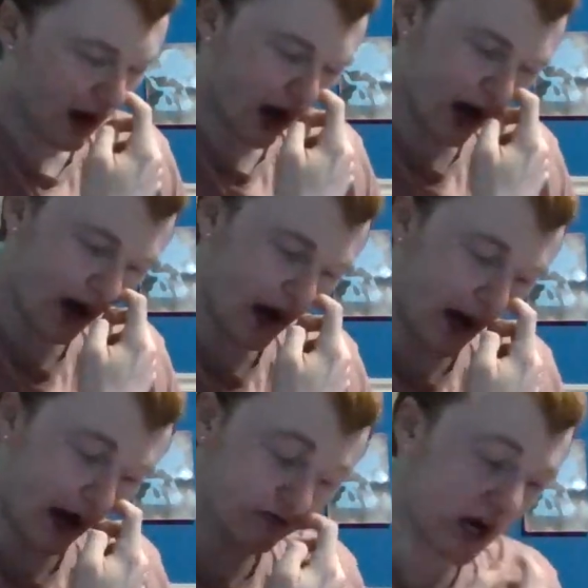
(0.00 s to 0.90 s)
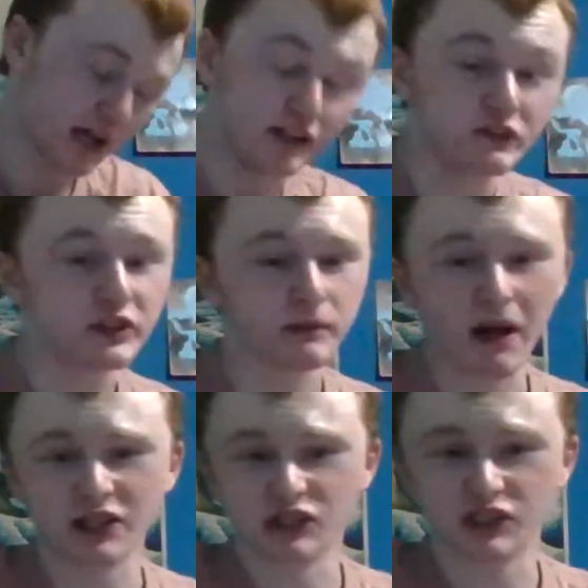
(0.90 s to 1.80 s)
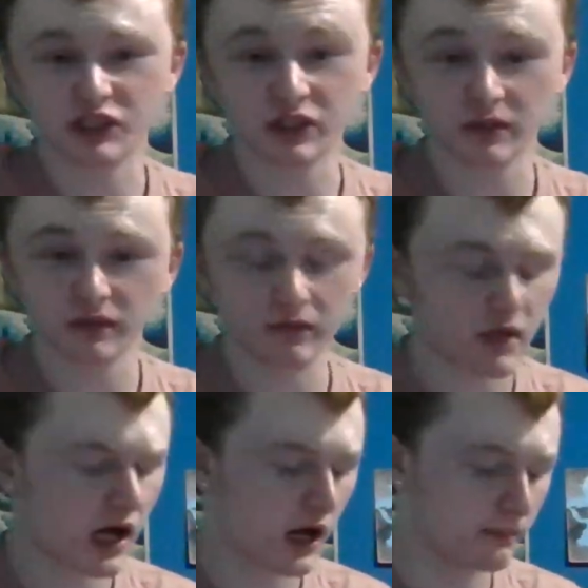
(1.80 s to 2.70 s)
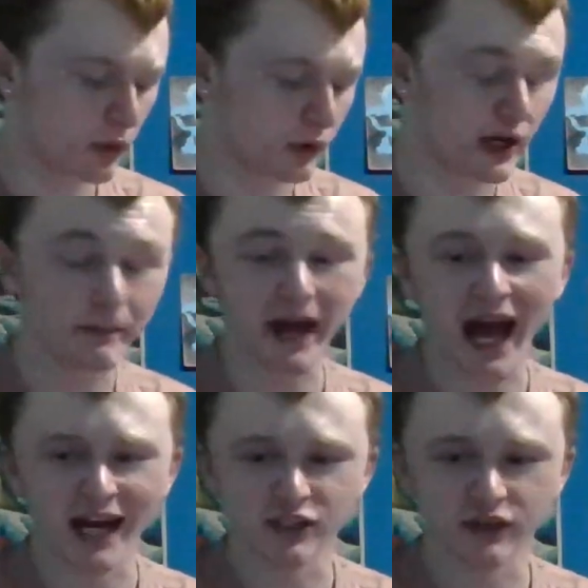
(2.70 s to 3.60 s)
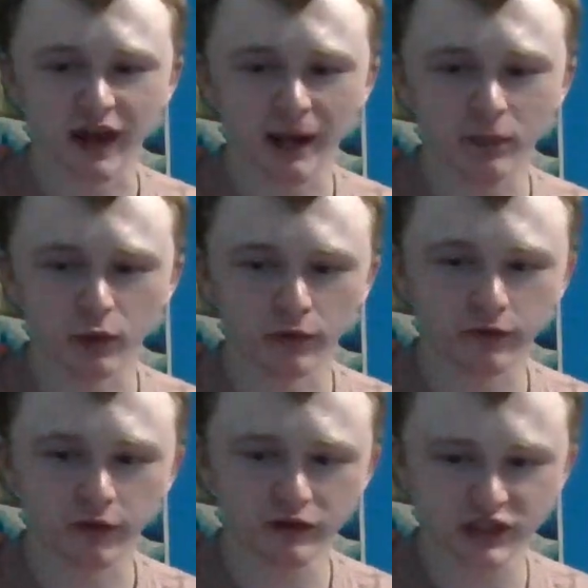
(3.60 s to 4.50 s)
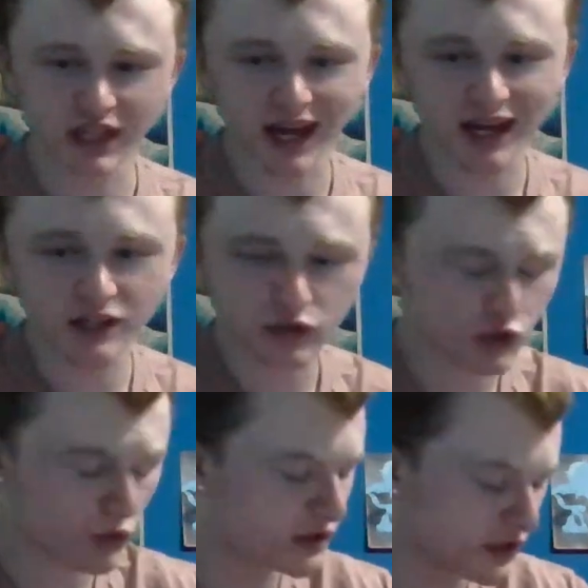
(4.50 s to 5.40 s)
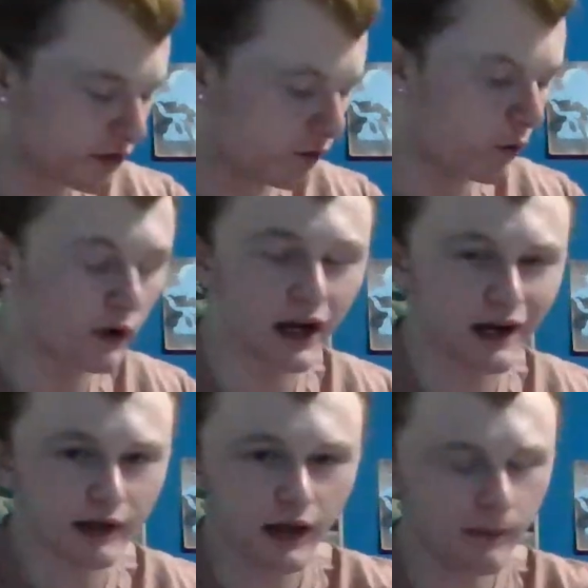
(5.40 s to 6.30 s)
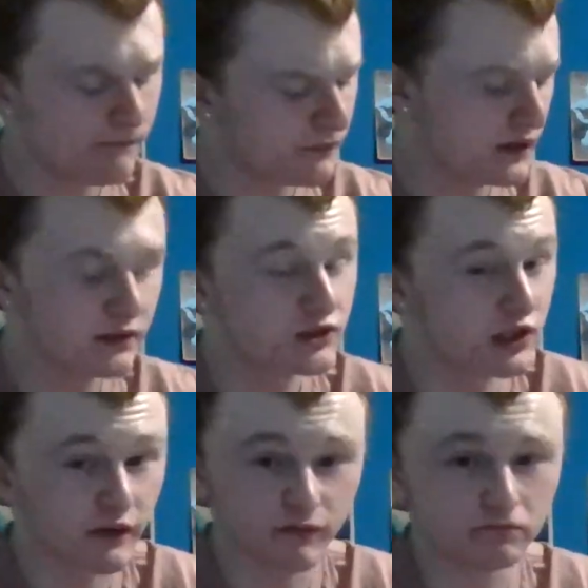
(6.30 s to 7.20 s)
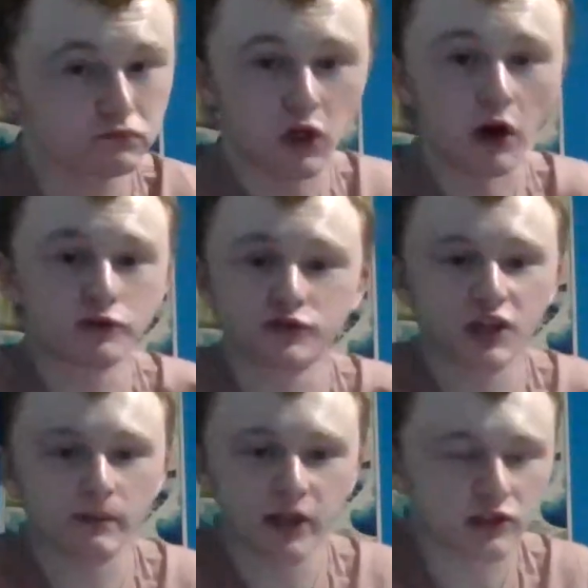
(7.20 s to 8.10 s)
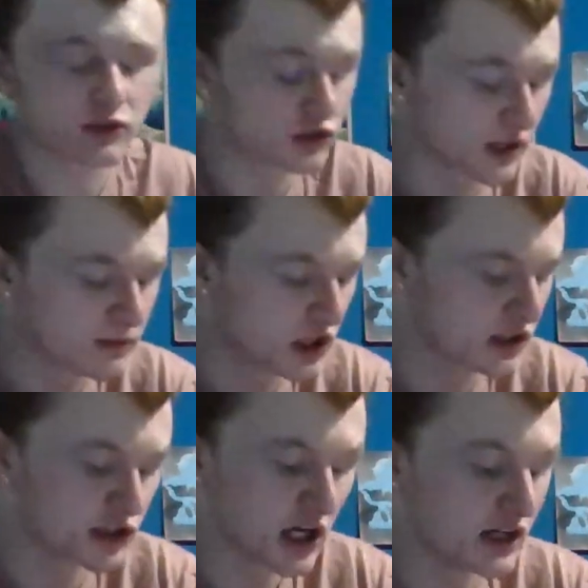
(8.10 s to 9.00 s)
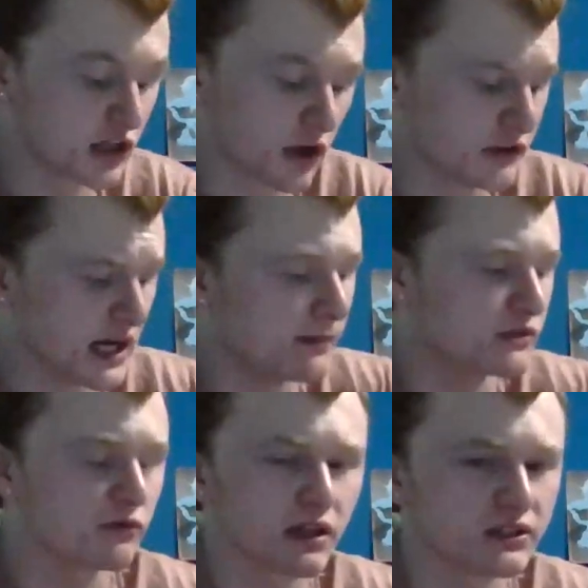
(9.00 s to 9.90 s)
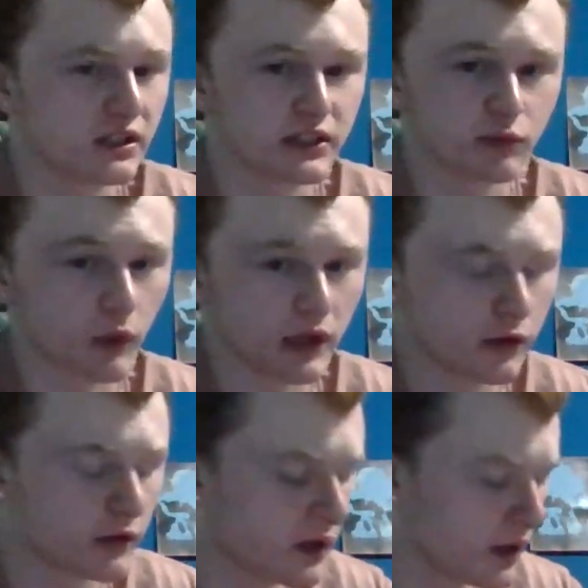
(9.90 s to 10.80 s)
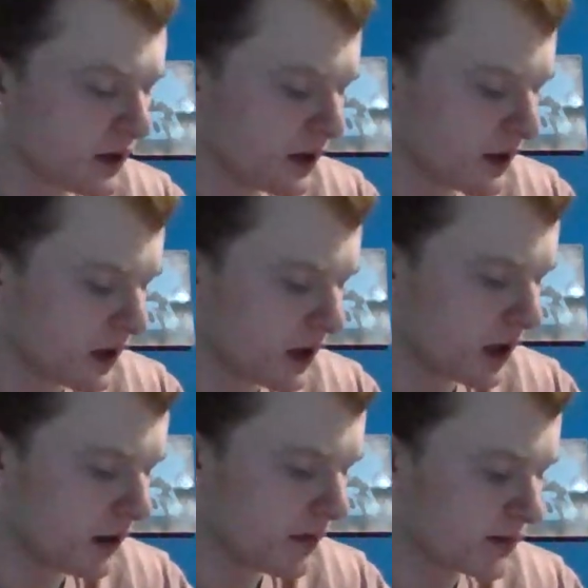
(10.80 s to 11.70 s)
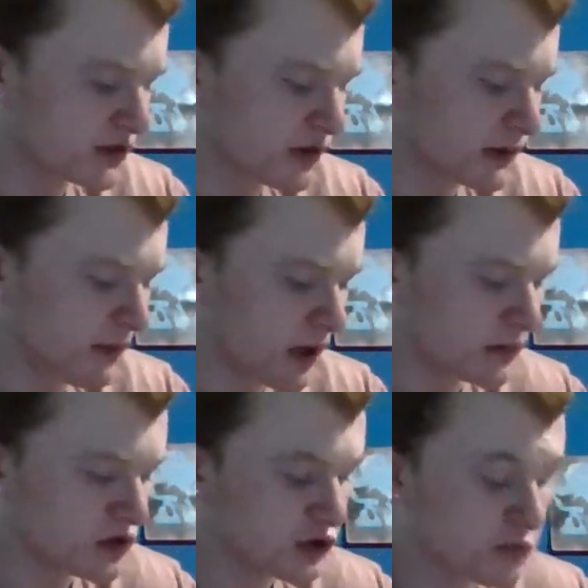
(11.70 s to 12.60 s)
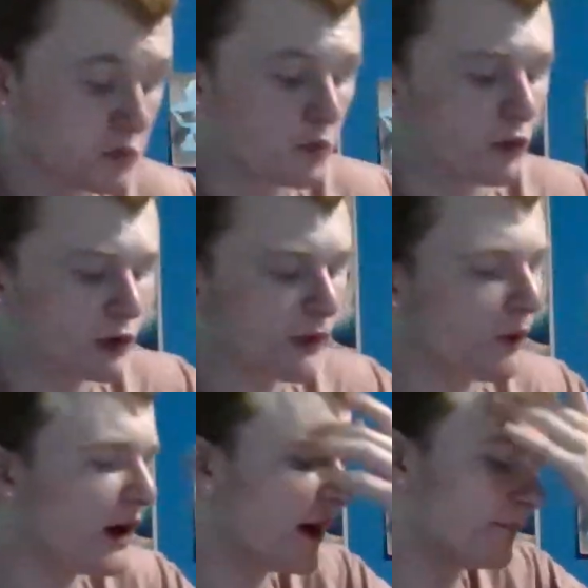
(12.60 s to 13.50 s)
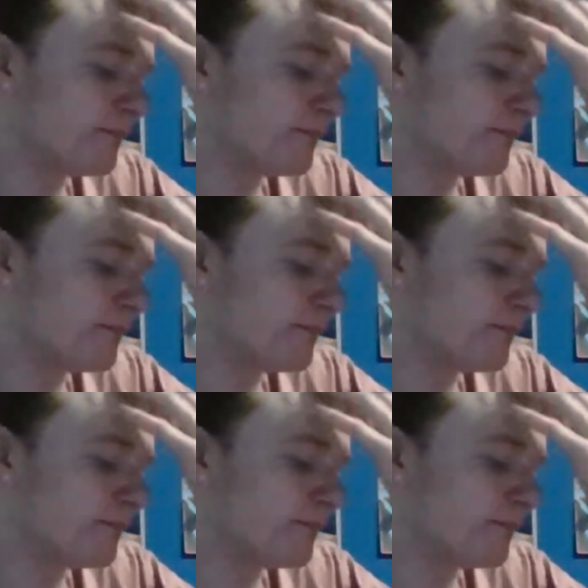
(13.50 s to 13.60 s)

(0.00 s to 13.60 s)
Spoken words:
I've got the matches pulled up as of April 1st at 8:24 a.m. Stuff, cards are subject to change at all times in wrestling, it's weird. But I'm going to start at the bottom and just work my way up.